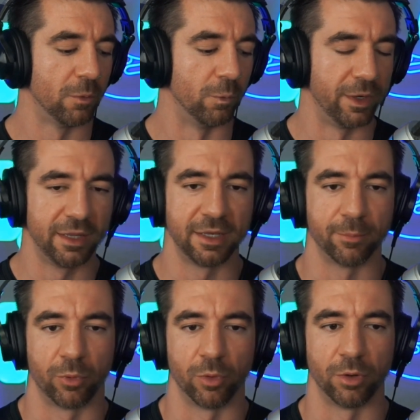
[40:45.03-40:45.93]
really
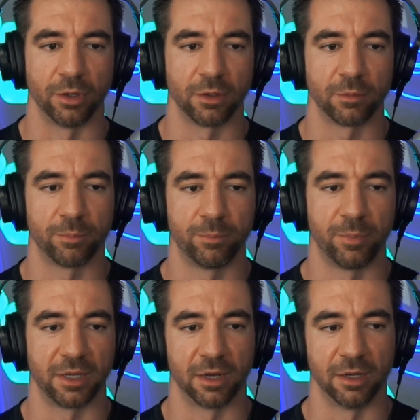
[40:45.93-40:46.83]
important
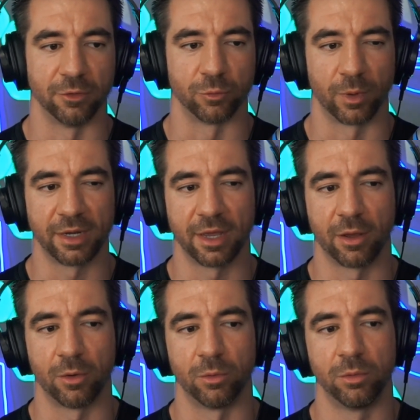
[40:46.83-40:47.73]
because right
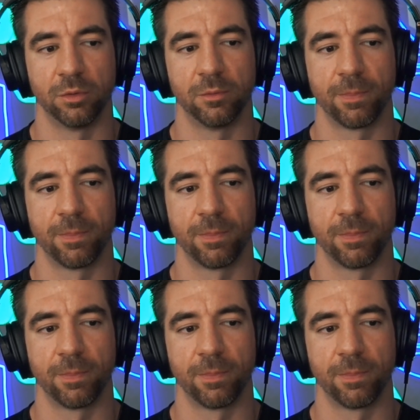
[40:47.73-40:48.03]
now,